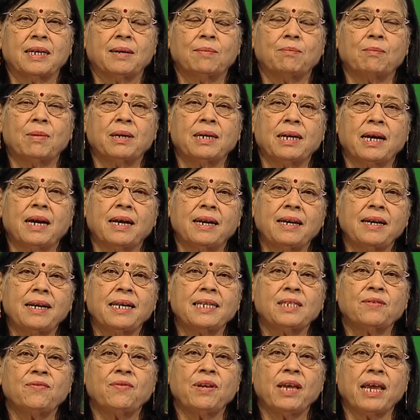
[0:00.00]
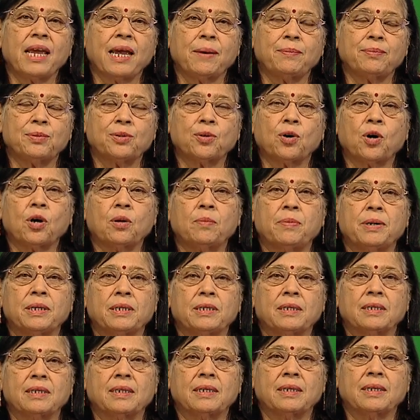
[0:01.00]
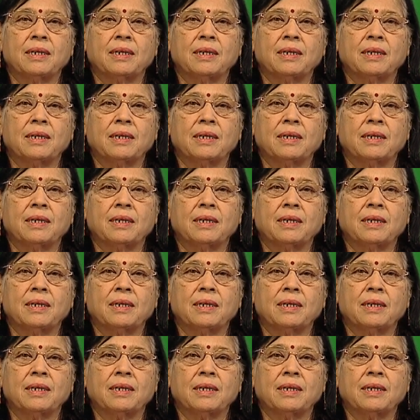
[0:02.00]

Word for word: but unless we absorb it,